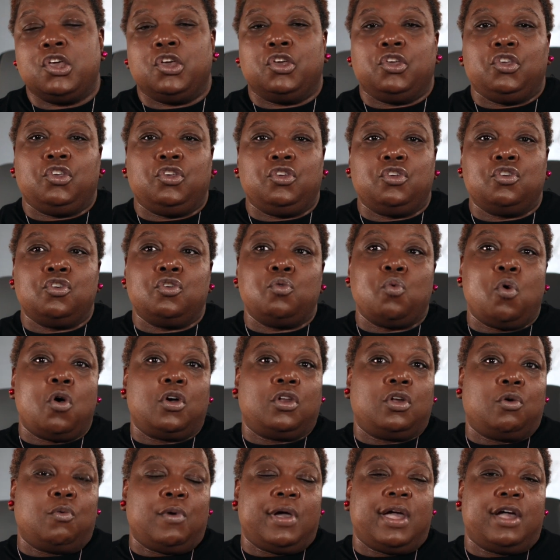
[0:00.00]
you
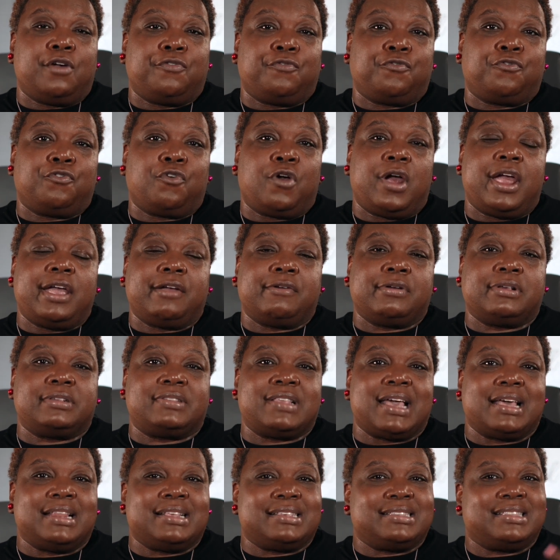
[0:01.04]
want to wear a fragrance
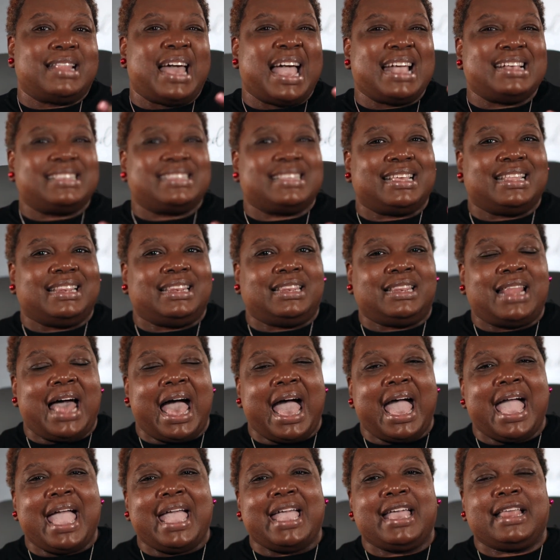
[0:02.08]
that is nice and
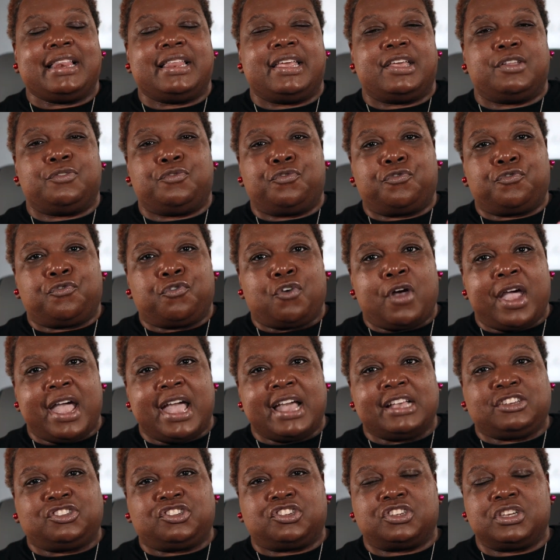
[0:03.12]
light and
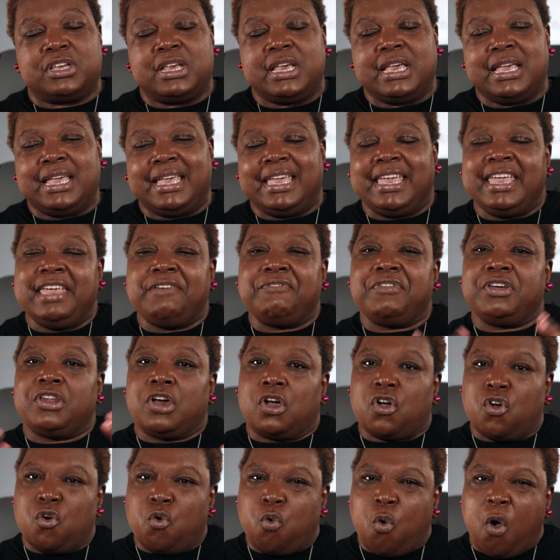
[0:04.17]
fresh, even
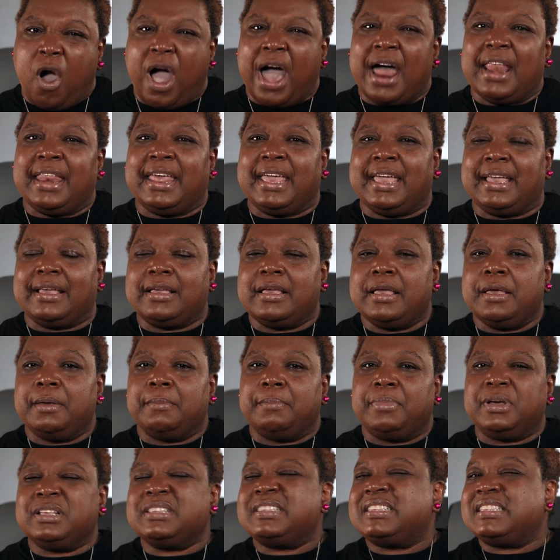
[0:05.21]
aquatic,
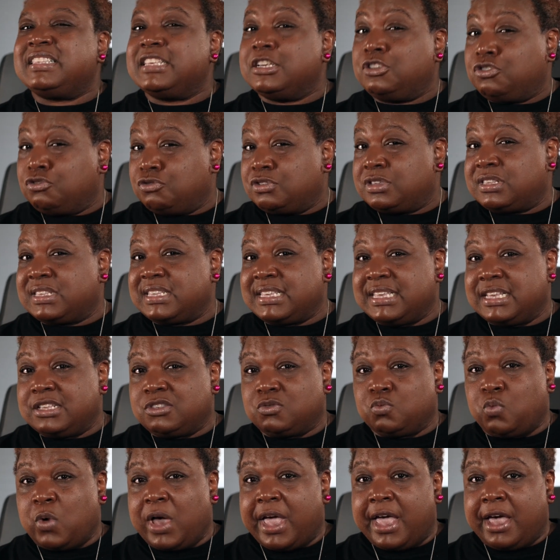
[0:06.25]
but citrusy
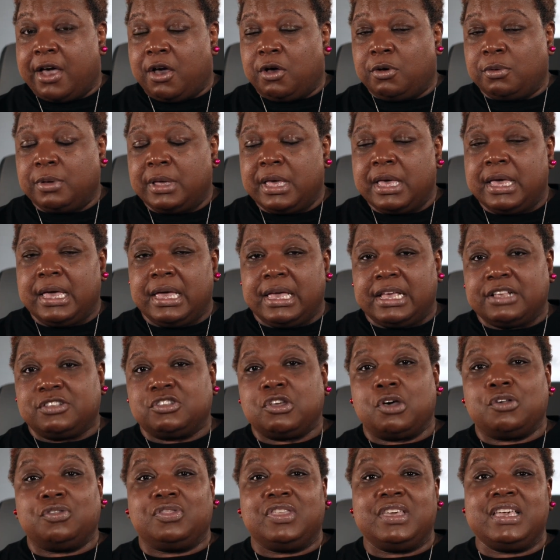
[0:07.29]
as well. And
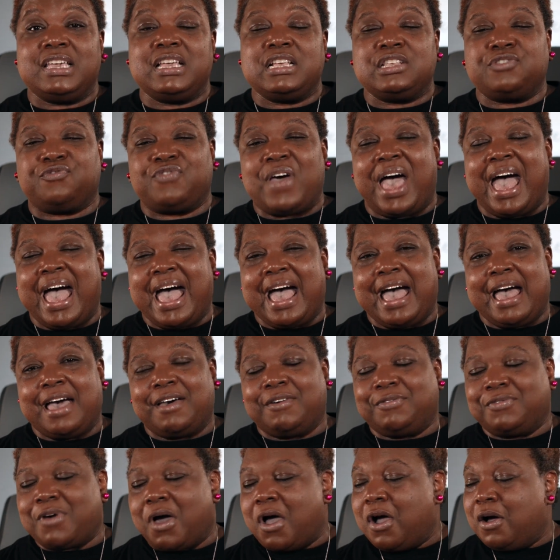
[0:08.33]
so these
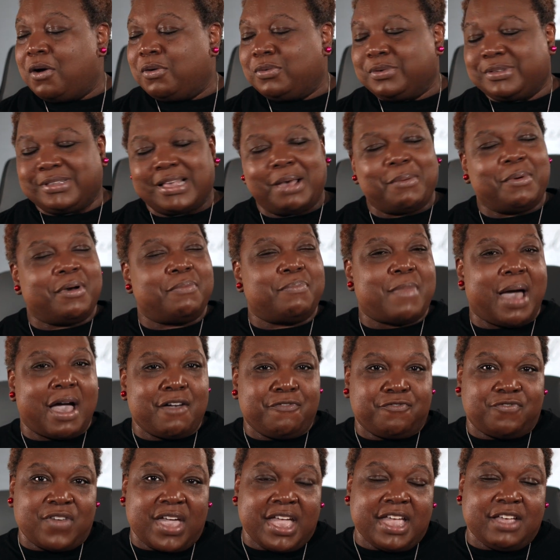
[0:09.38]
5 are some of my
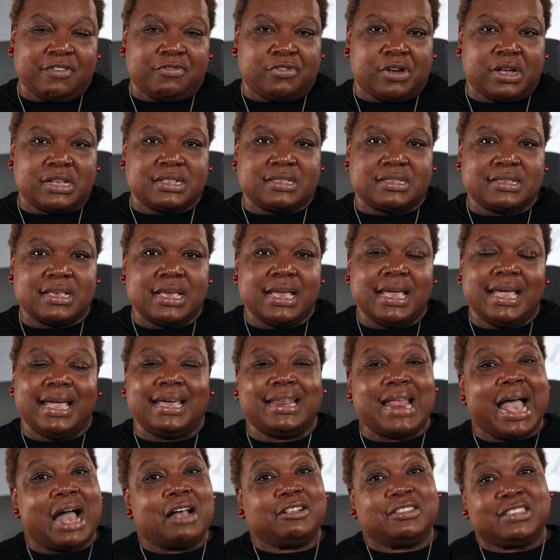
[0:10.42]
favorites,
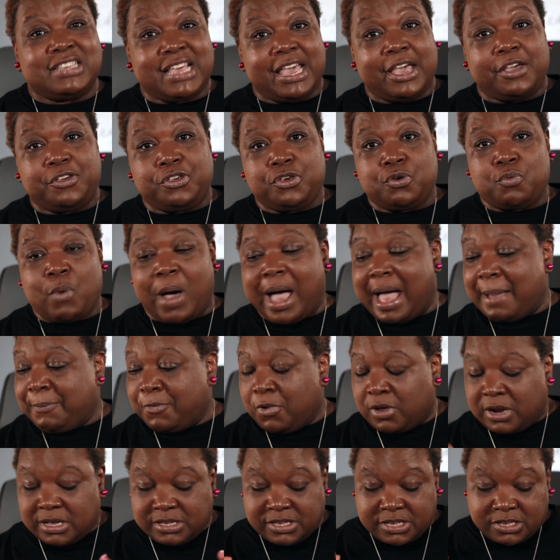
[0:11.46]
and I'll tell you why. I'm
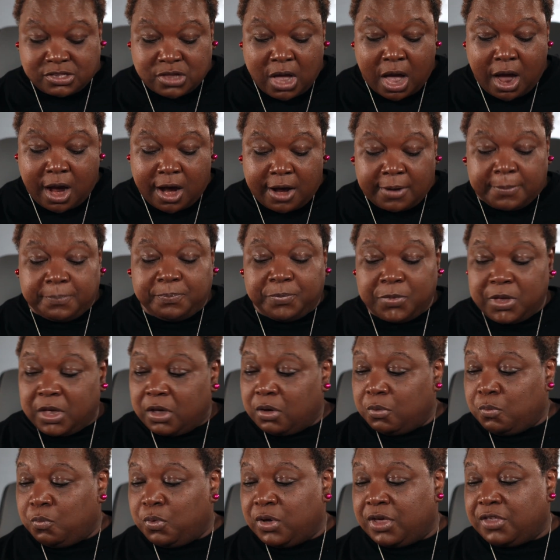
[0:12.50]
going to start
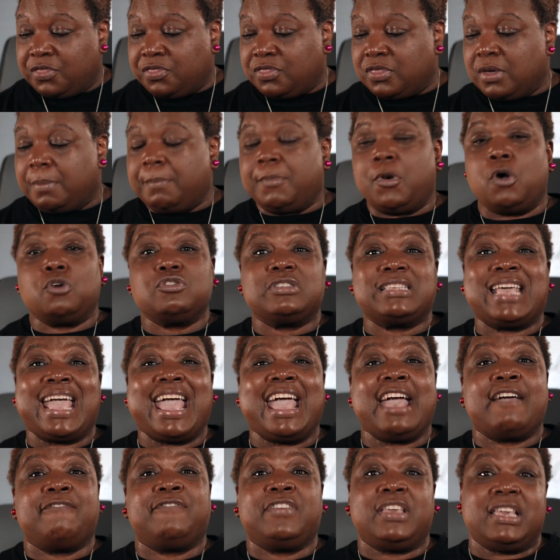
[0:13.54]
with the most
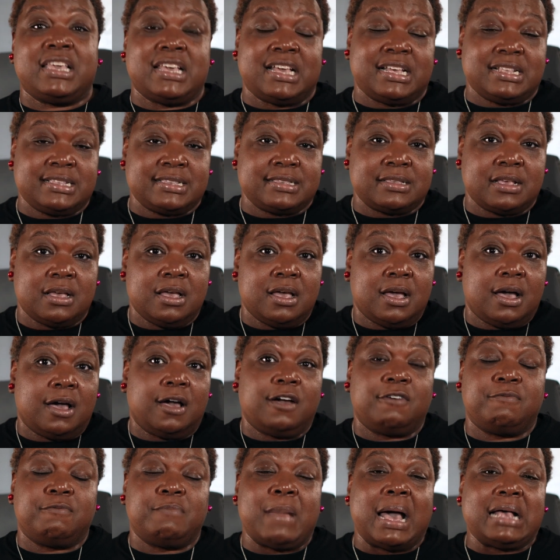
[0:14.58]
heaviest
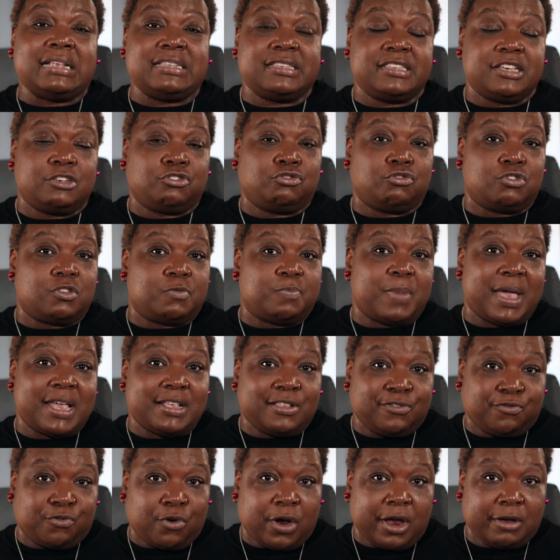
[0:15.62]
of my
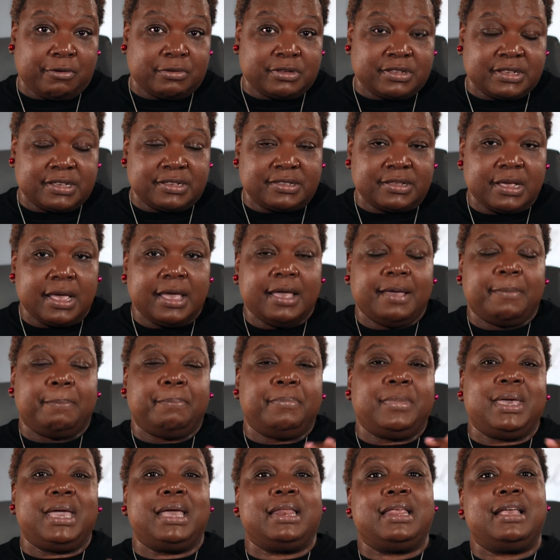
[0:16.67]
citrus-based fragrances,
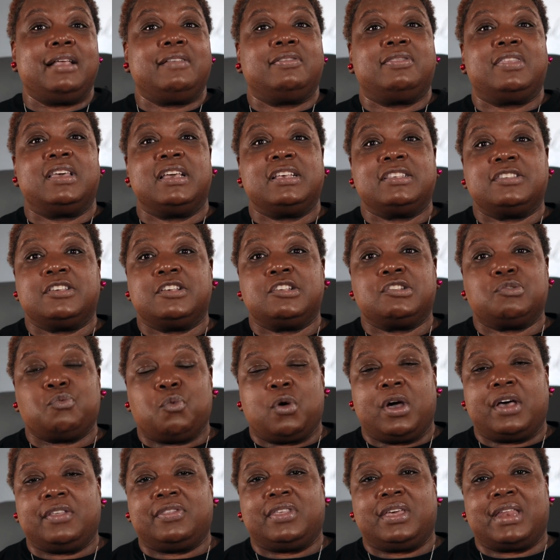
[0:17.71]
meaning this is
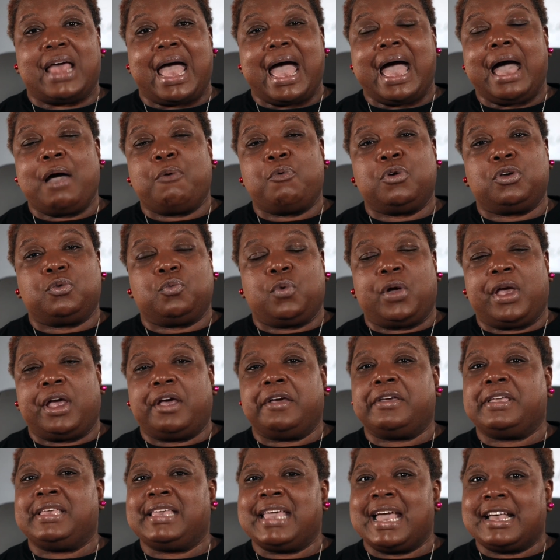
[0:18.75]
one that I would wear,
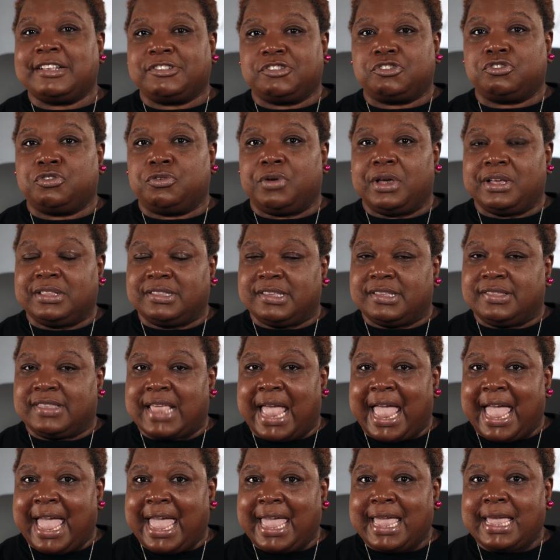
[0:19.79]
yes, during the
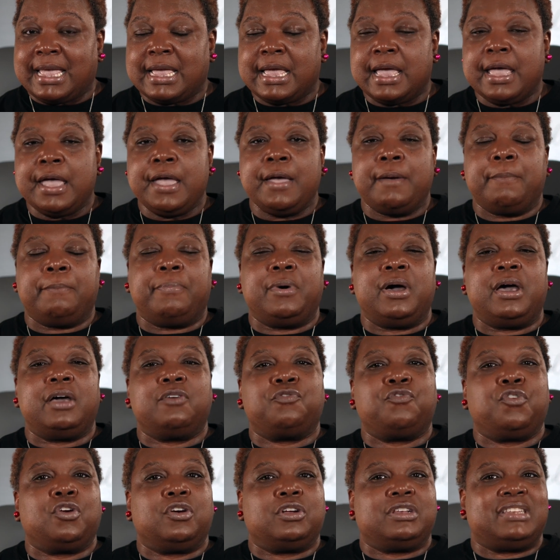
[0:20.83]
day, but
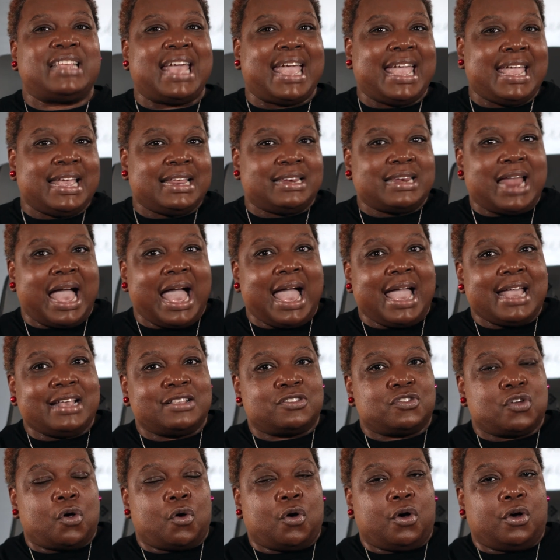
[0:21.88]
for date
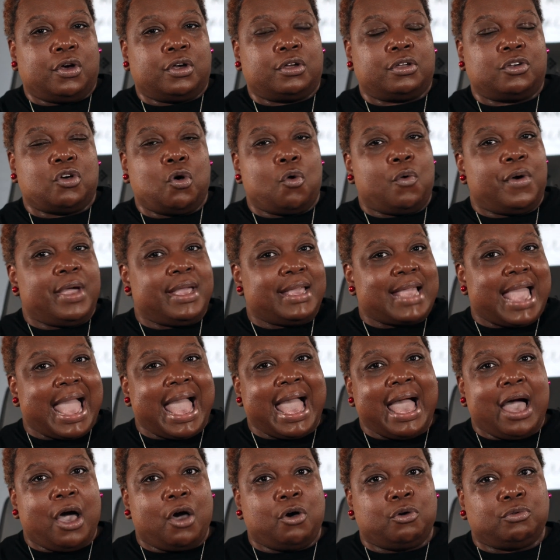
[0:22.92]
nights or going
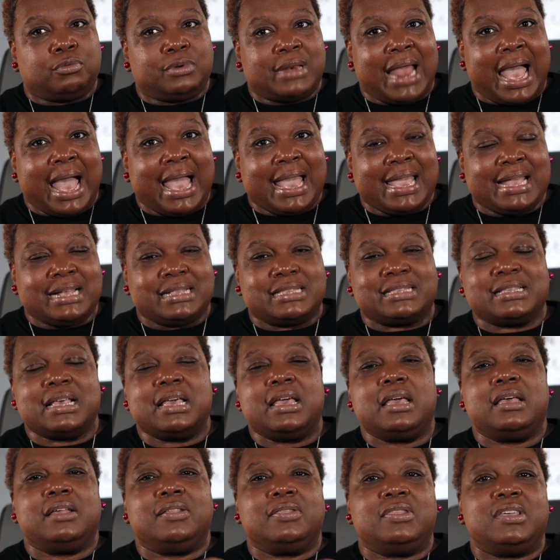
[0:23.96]
out nights,
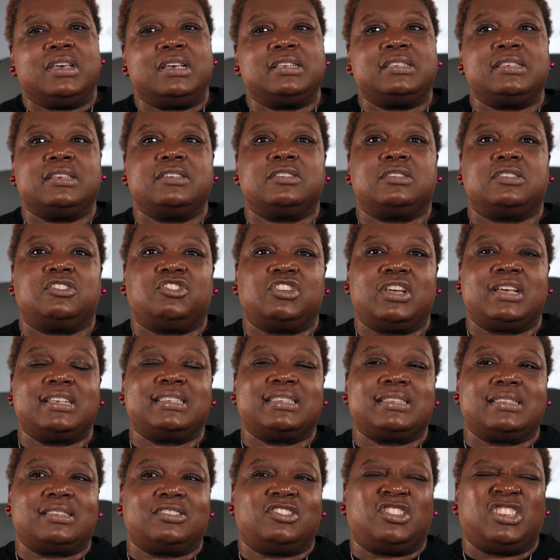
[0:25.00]
this is
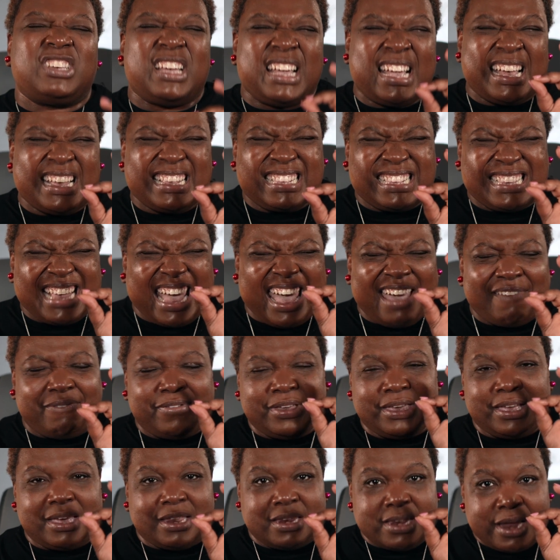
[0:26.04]
just
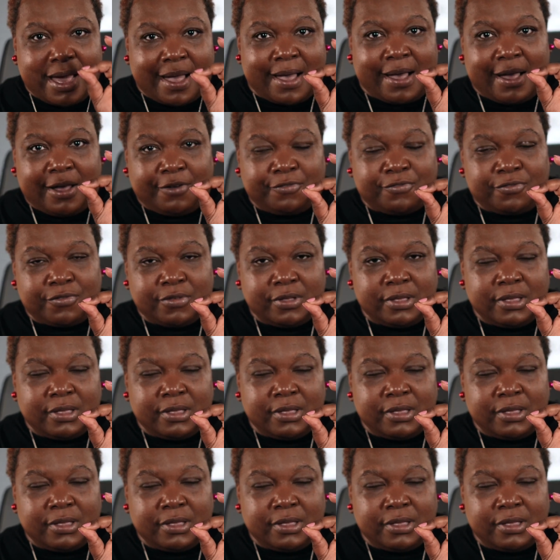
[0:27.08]
heavy enough